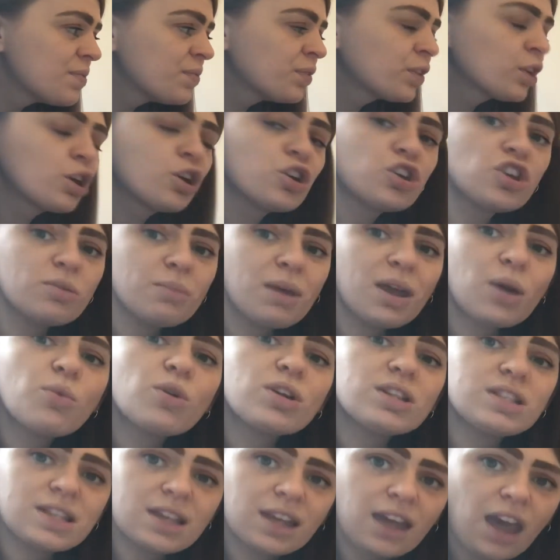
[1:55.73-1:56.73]
You might
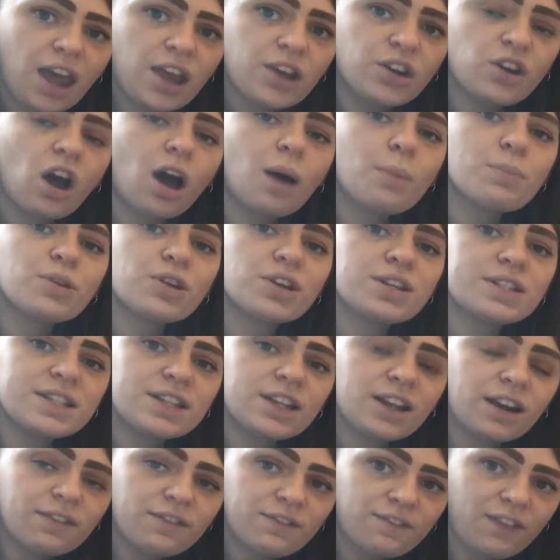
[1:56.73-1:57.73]
want to count up using
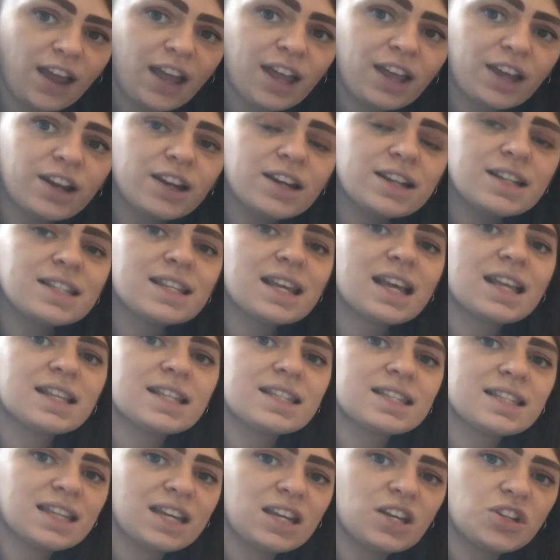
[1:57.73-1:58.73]
your fingers in
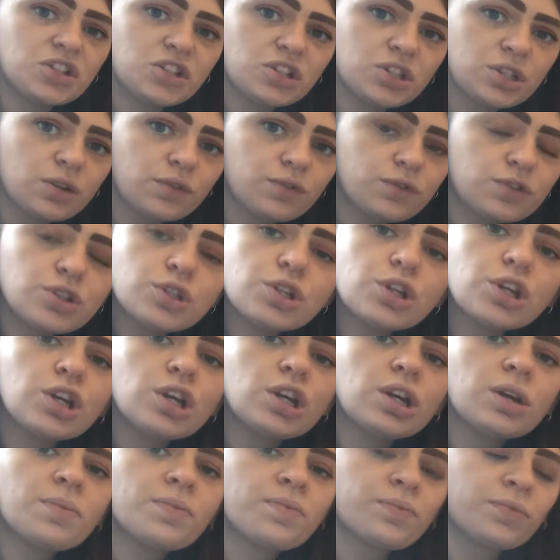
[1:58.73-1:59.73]
stations of 2,
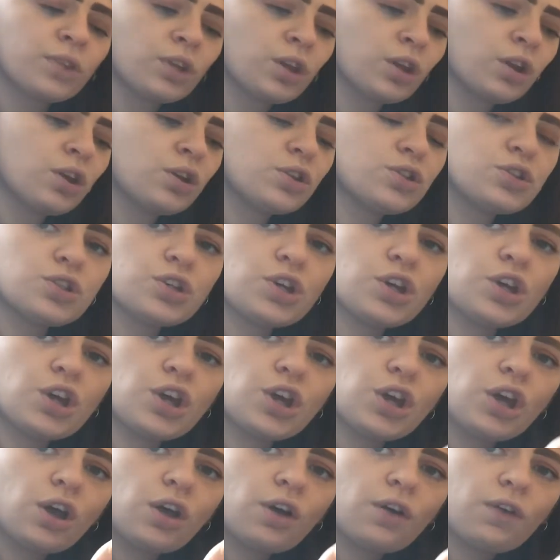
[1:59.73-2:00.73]

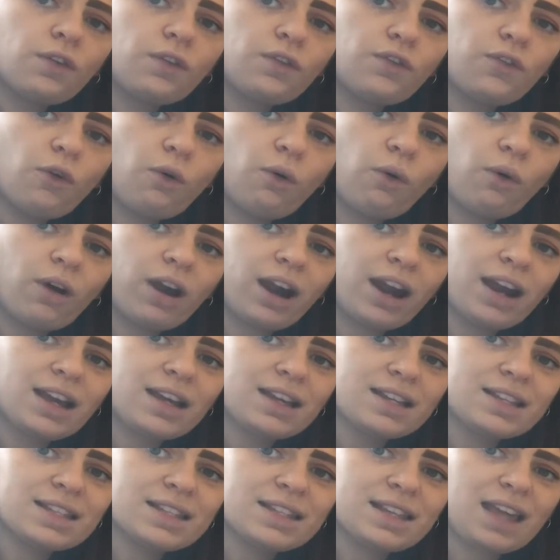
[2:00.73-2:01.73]
2, 4,
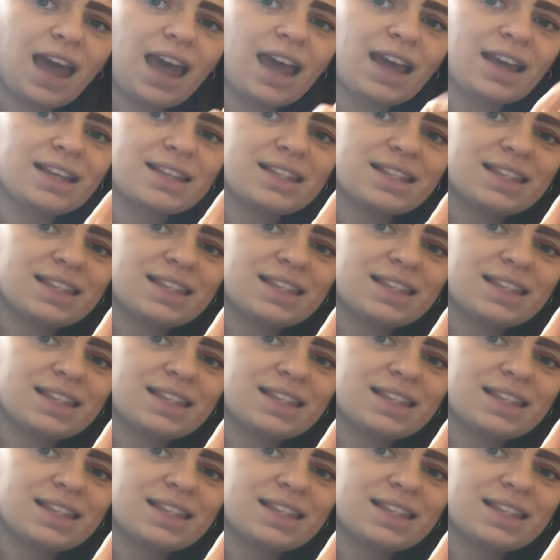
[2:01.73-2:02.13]
6,